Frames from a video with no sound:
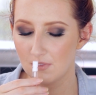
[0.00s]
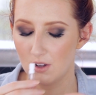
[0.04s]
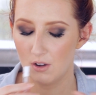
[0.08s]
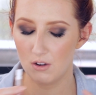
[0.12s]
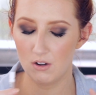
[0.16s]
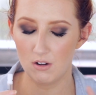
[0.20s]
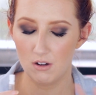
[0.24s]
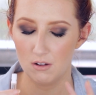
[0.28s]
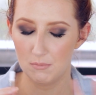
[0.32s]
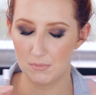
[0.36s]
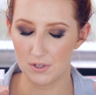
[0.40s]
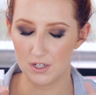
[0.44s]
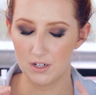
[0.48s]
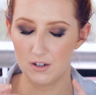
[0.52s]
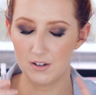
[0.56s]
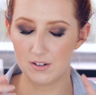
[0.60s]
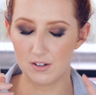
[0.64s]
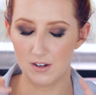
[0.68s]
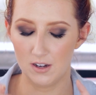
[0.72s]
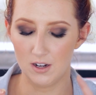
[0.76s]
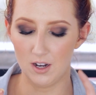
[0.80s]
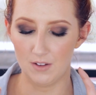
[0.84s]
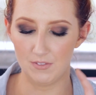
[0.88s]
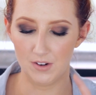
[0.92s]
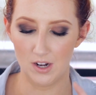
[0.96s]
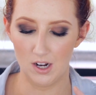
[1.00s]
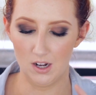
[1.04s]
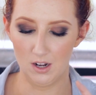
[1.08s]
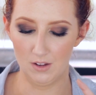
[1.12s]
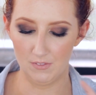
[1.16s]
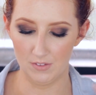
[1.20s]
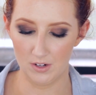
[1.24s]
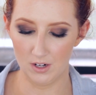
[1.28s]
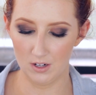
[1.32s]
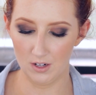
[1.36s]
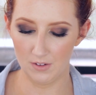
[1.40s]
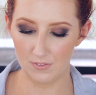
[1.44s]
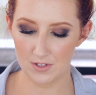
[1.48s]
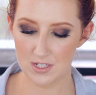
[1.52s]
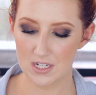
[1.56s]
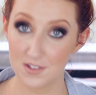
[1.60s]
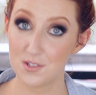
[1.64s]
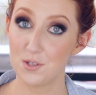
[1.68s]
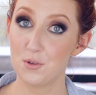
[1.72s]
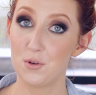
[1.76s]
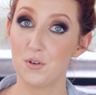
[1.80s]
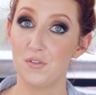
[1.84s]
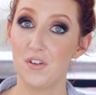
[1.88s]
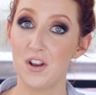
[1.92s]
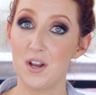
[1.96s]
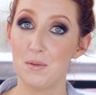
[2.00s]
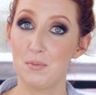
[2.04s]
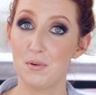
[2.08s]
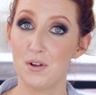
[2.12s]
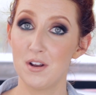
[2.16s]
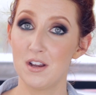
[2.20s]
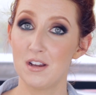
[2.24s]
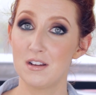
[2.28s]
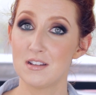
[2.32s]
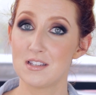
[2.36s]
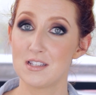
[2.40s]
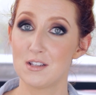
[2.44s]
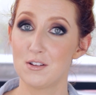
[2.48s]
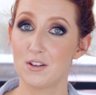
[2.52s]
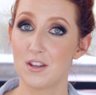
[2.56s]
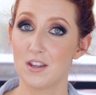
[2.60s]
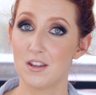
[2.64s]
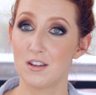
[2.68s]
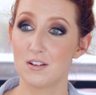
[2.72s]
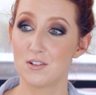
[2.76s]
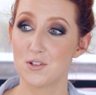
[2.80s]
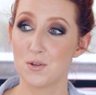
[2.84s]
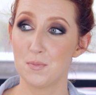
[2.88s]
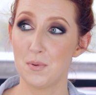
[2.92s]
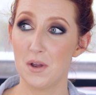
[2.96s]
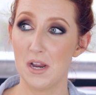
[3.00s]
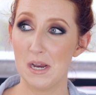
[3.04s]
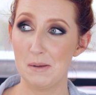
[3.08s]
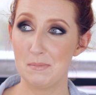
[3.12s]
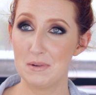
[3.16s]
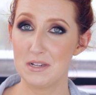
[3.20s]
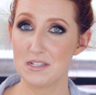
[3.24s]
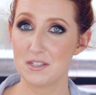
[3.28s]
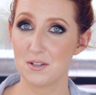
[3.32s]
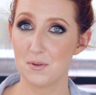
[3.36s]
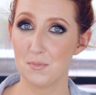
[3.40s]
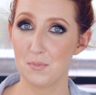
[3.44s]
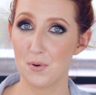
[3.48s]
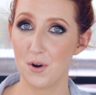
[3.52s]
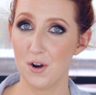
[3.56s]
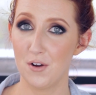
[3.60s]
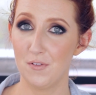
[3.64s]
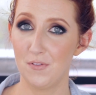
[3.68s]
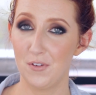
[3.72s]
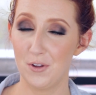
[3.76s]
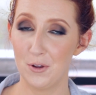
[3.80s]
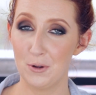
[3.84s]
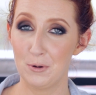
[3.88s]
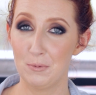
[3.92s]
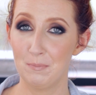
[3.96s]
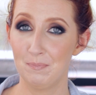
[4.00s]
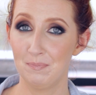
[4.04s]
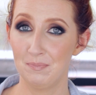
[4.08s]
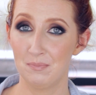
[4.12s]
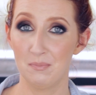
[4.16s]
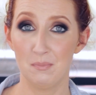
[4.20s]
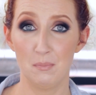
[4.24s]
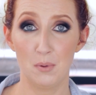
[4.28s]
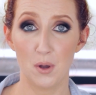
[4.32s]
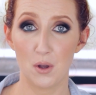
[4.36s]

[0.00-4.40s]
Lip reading: Oh my God, I love it. I love it. I love it. So if anybody is looking to buy me some perfume,